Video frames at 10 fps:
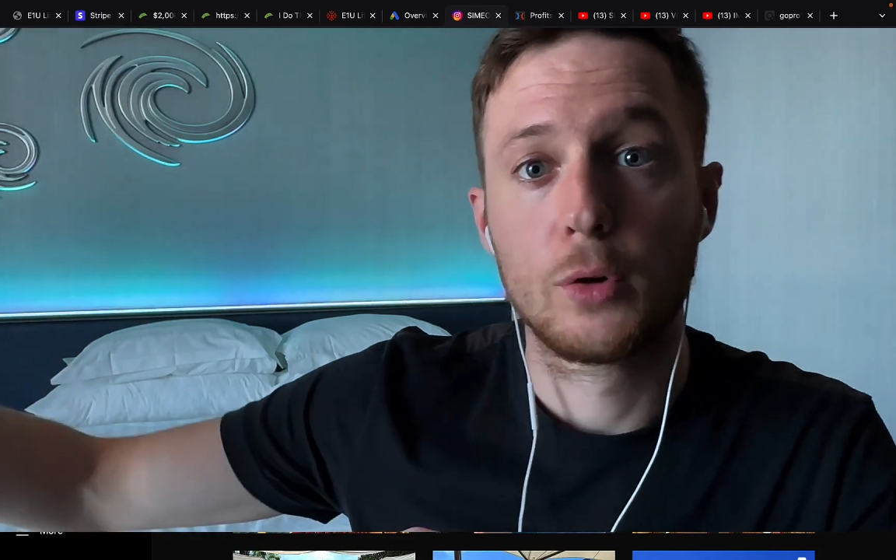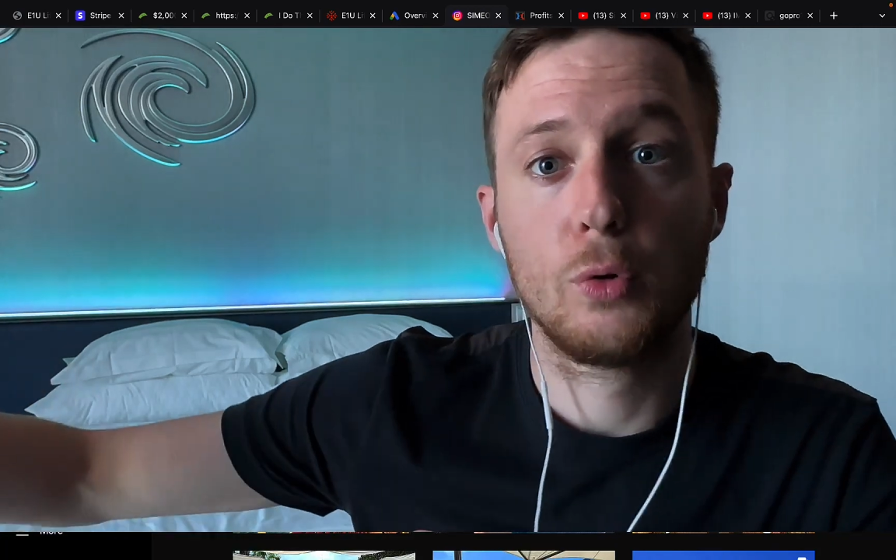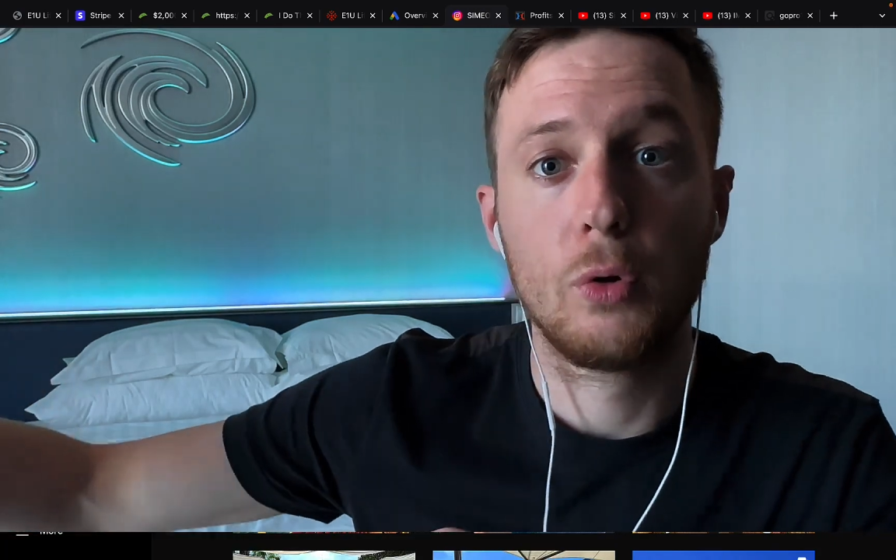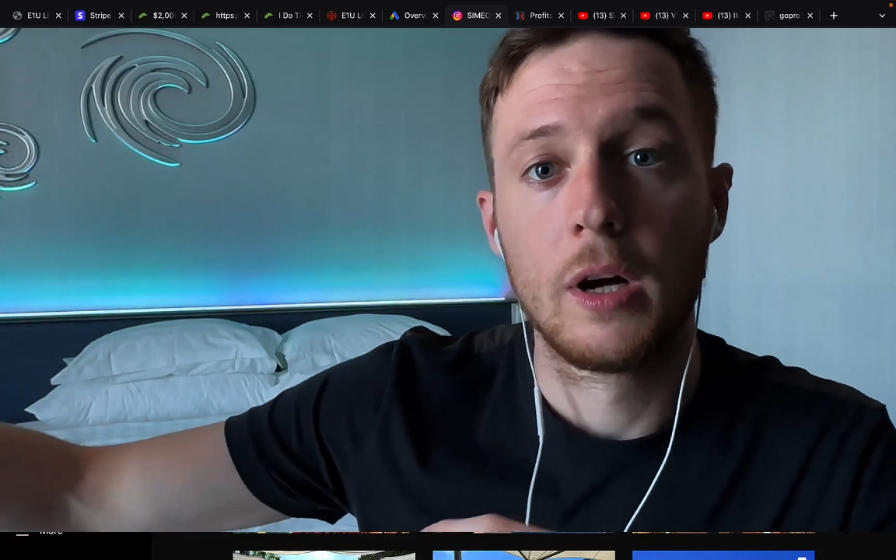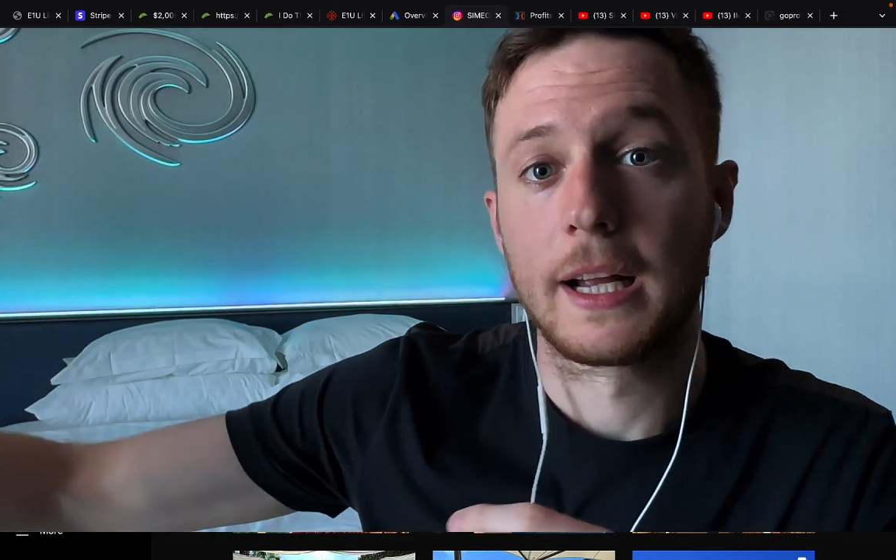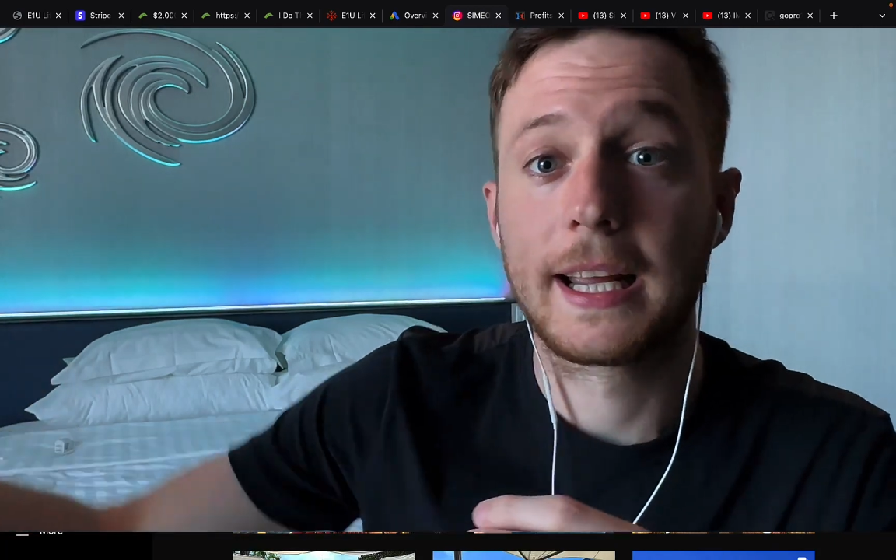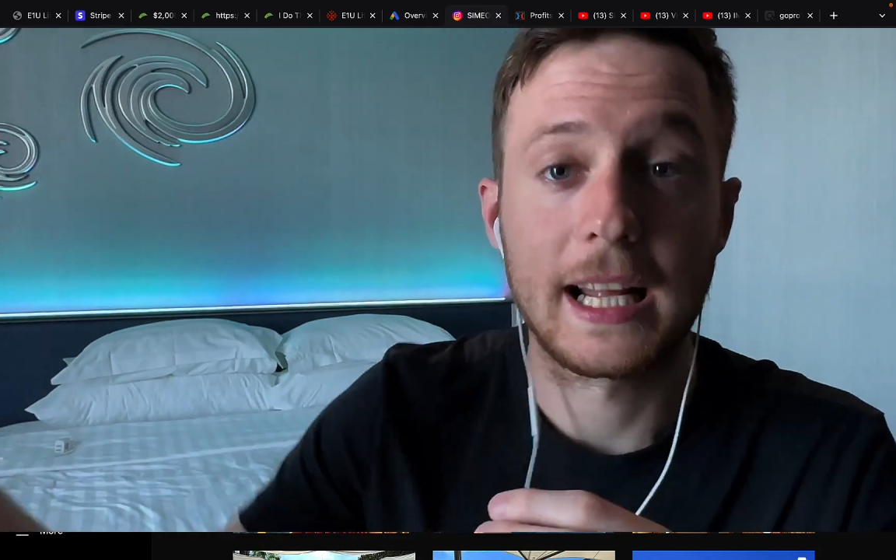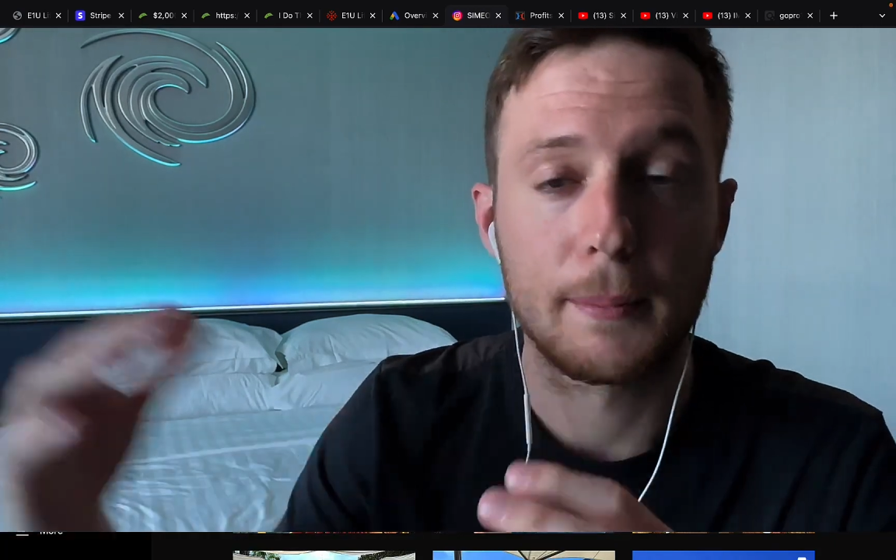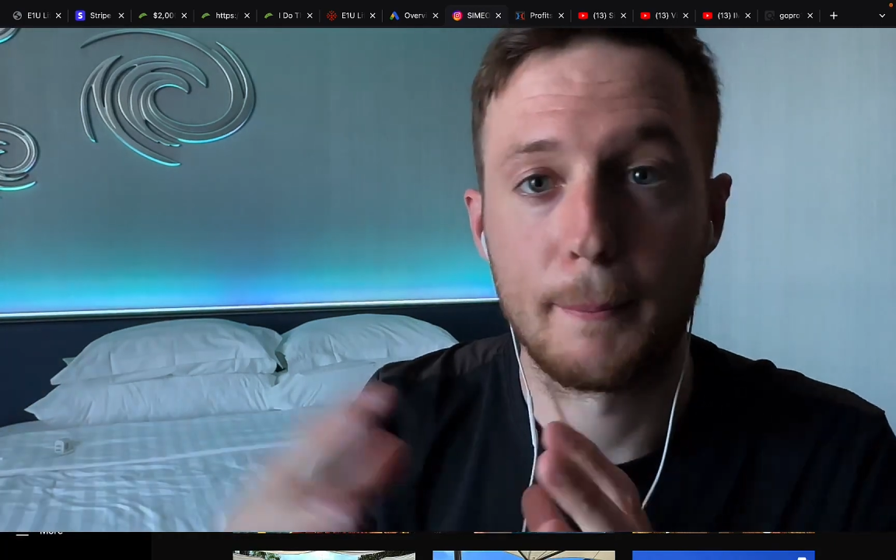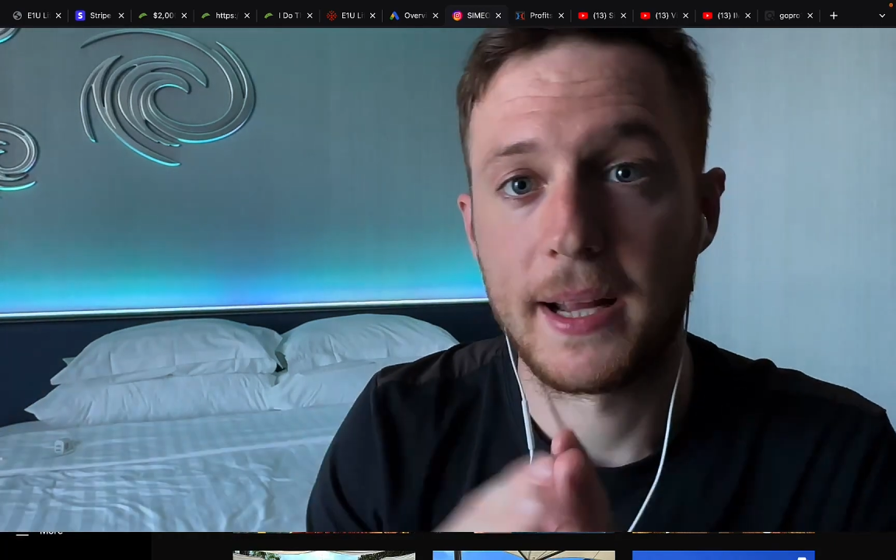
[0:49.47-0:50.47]
to
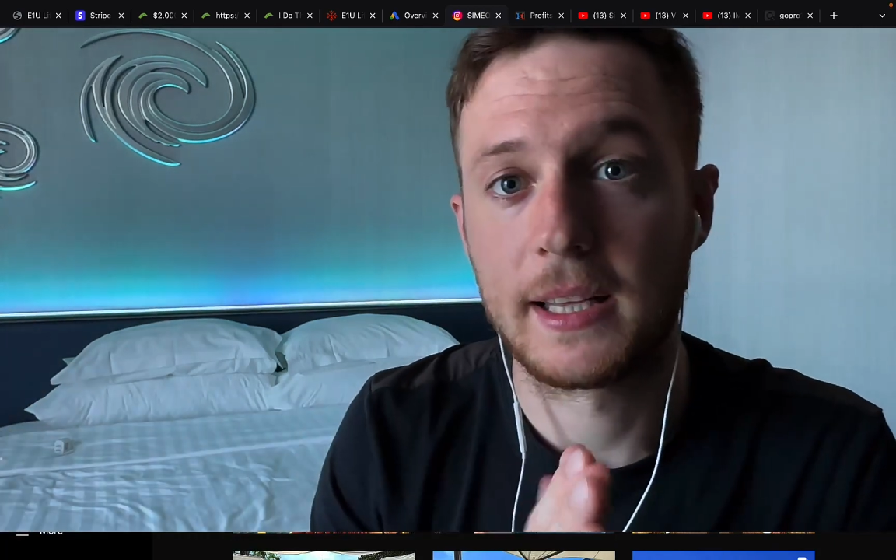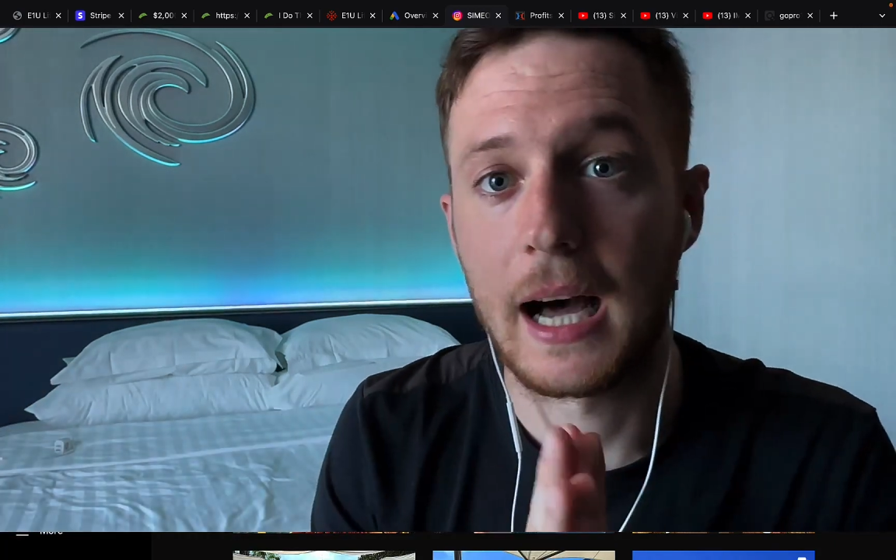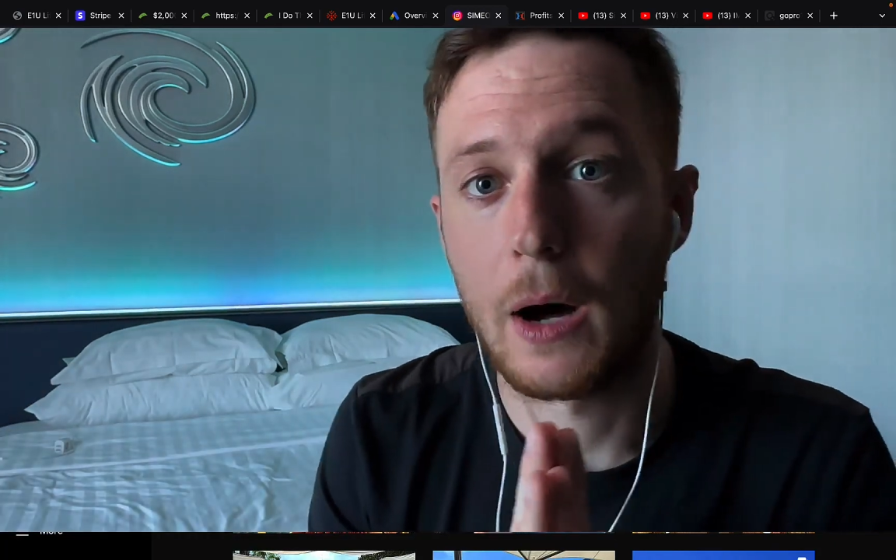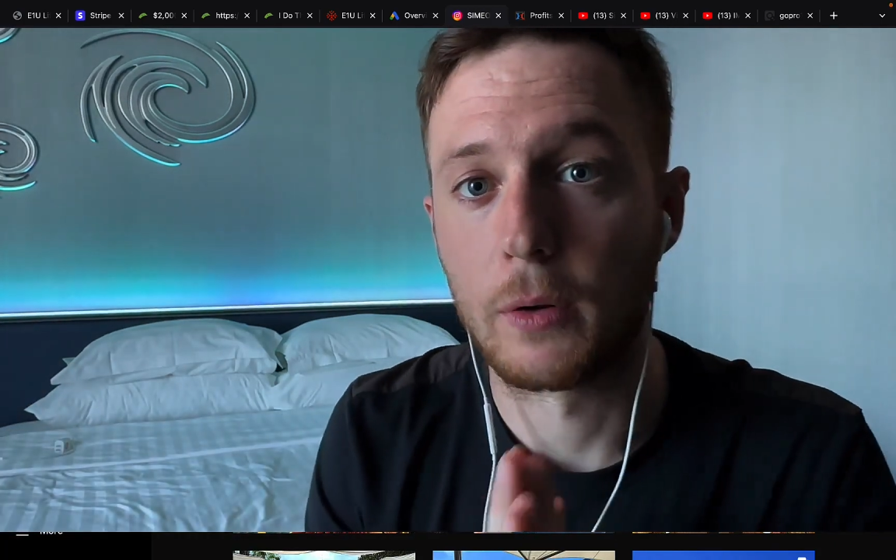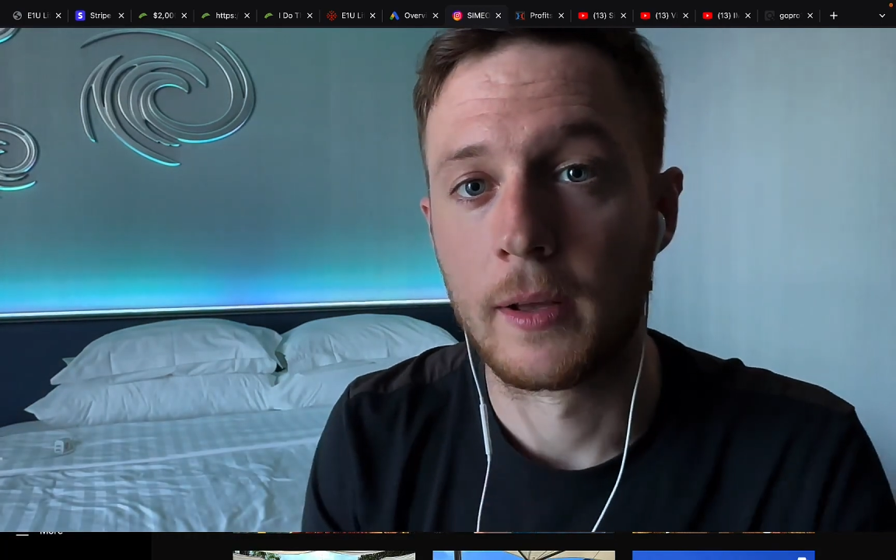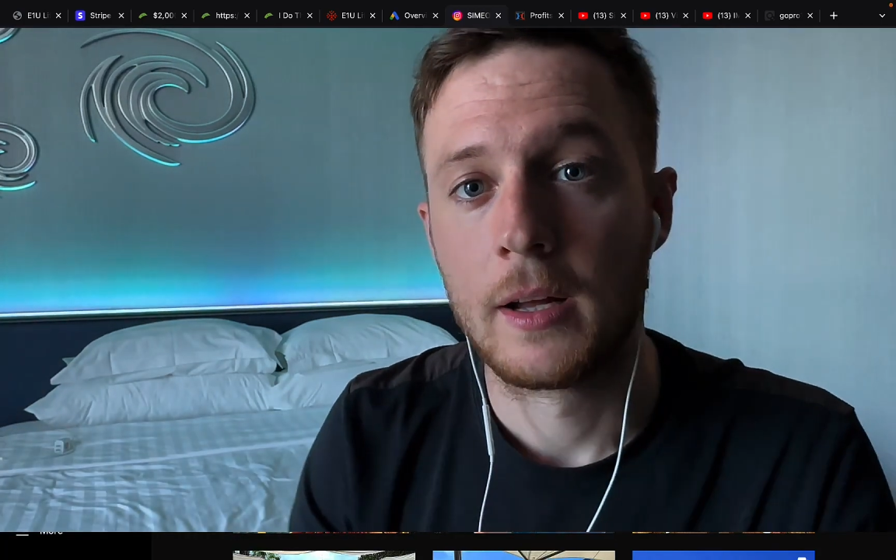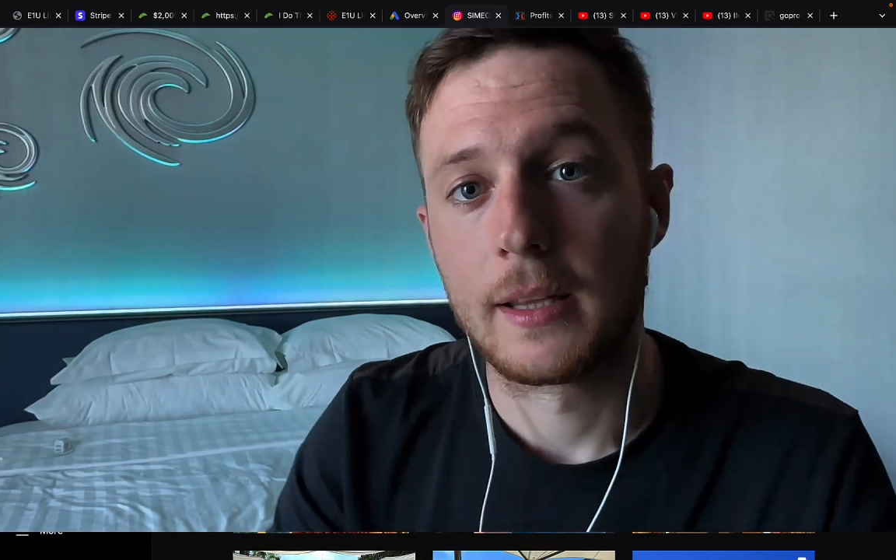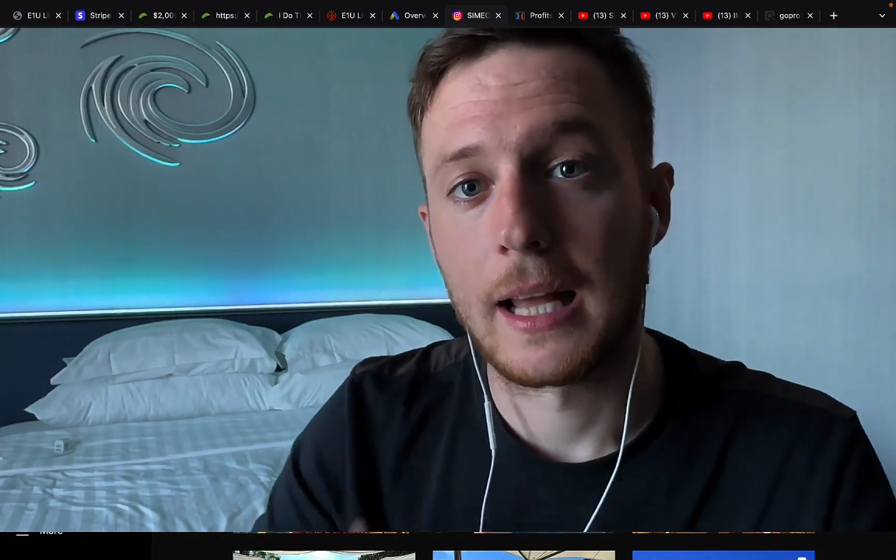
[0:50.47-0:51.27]
get paid out.